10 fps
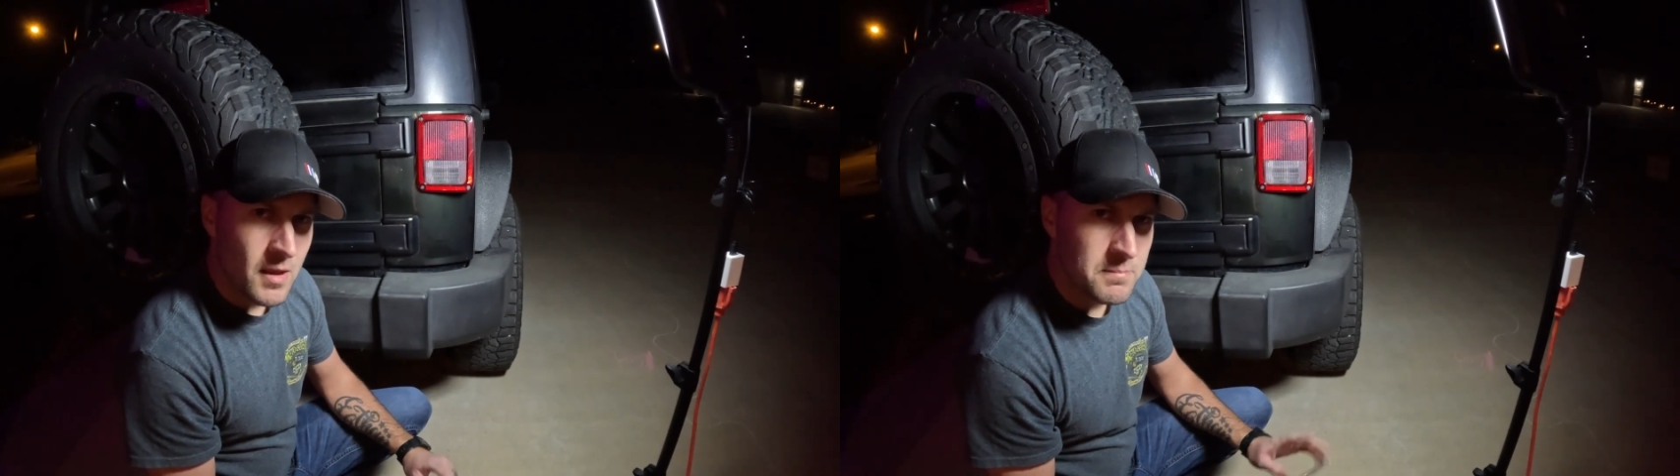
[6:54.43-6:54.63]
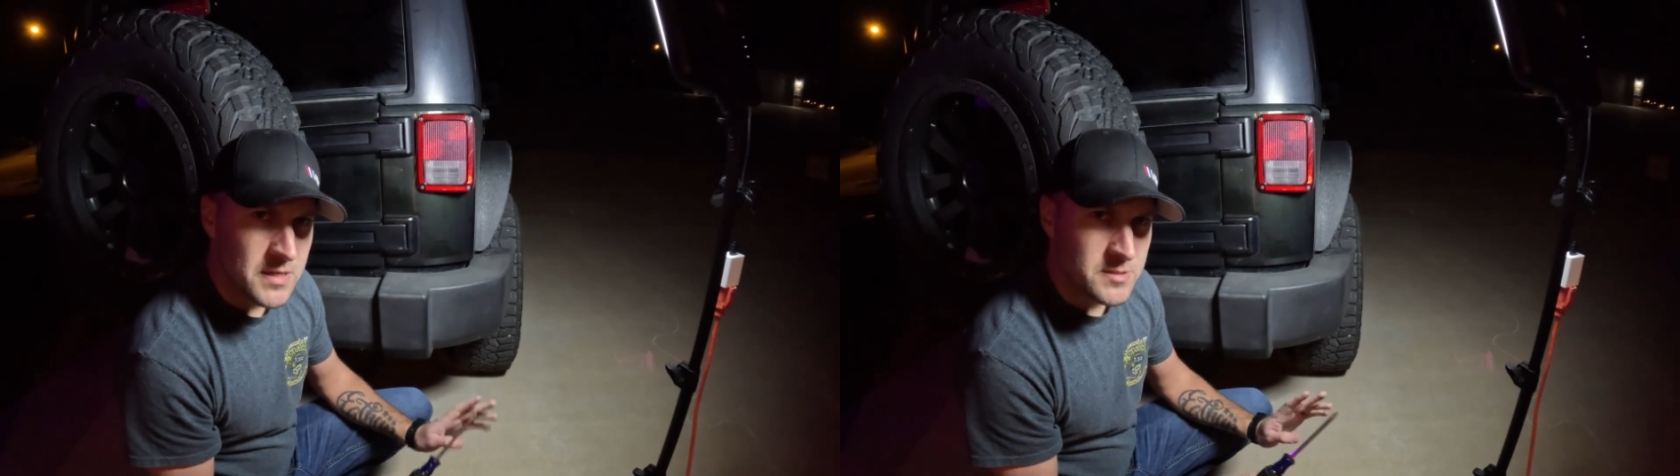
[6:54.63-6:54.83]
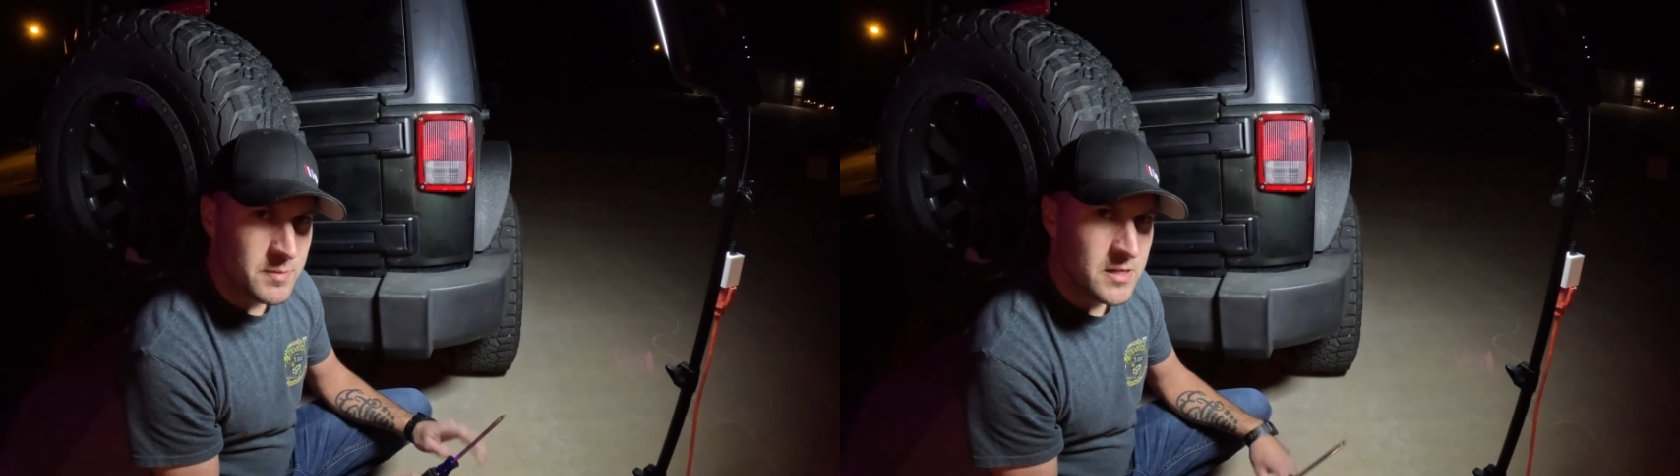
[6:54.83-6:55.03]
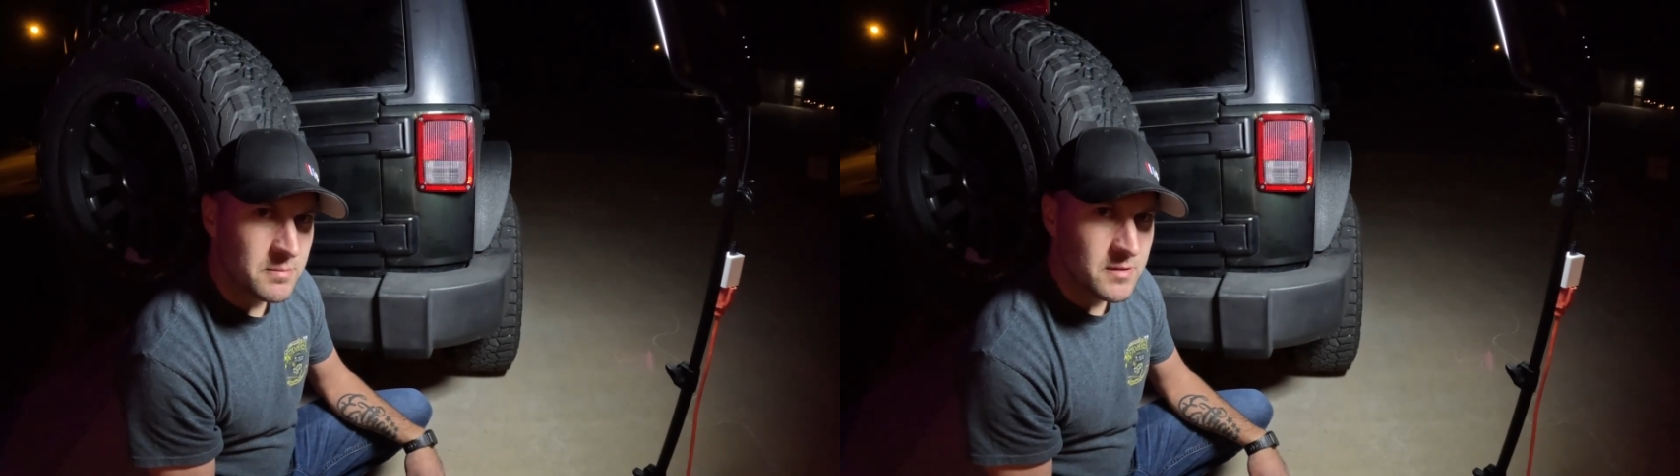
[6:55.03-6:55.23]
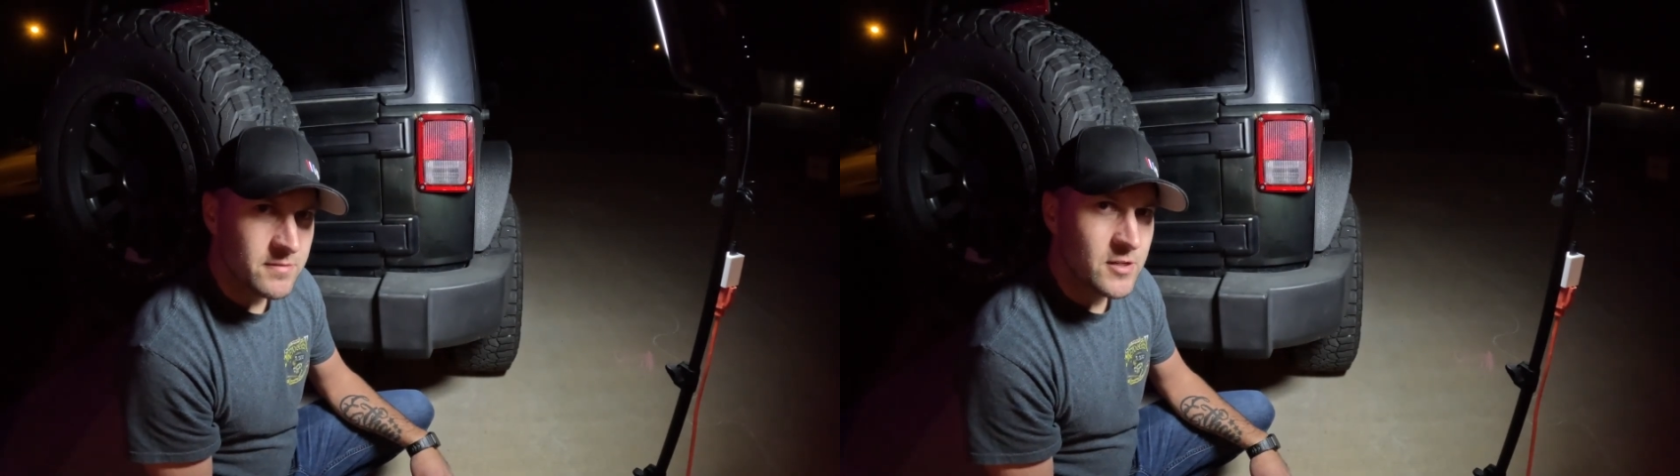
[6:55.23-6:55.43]
May speed
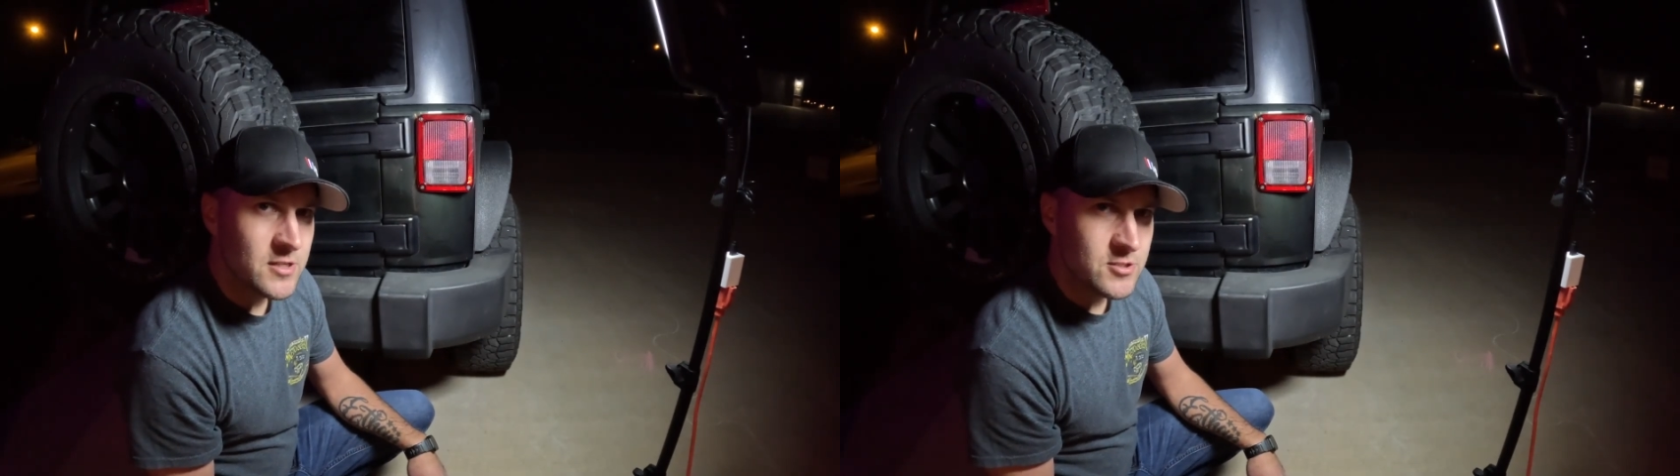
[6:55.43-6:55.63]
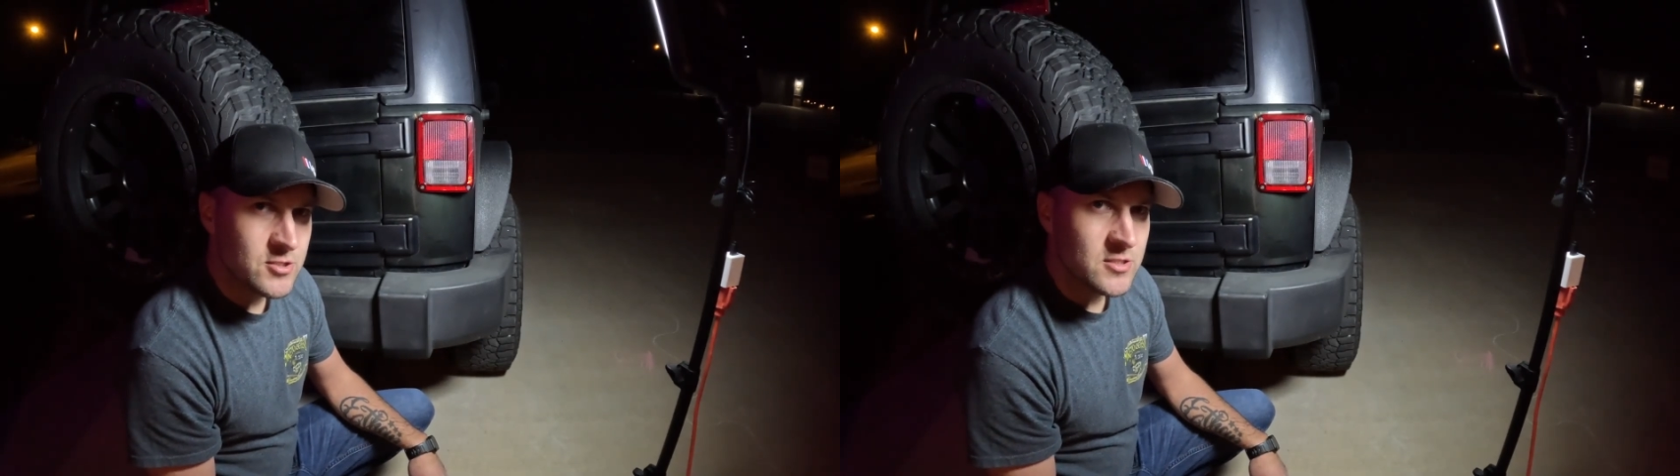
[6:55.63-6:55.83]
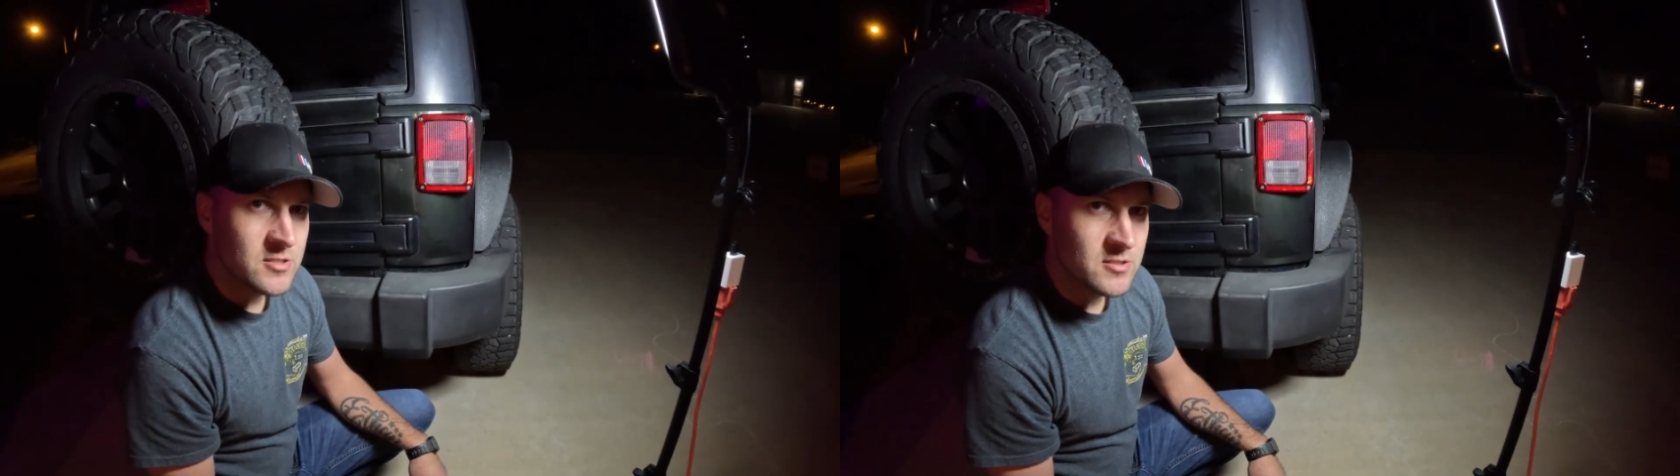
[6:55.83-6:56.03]
up the footage just a